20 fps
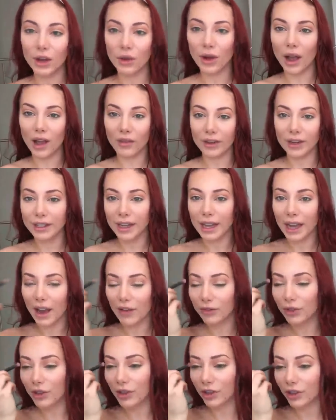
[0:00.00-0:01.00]
So every
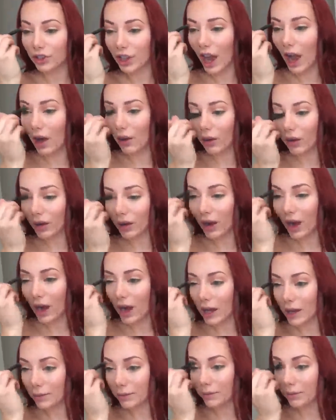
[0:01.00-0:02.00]
day after the
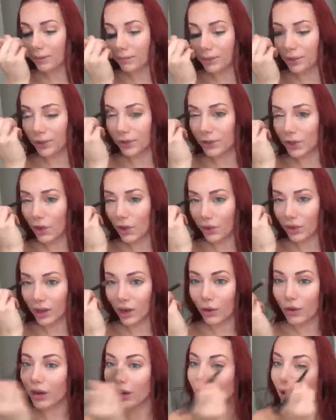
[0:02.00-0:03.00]
shower, I use
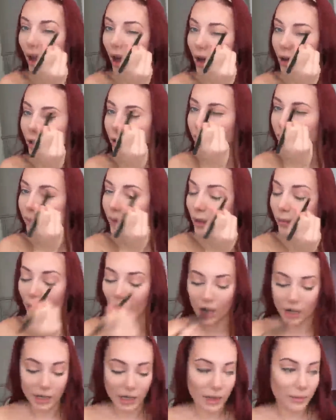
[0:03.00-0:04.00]
coconut oil all over my
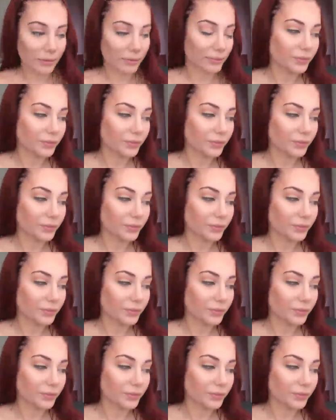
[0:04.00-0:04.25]
body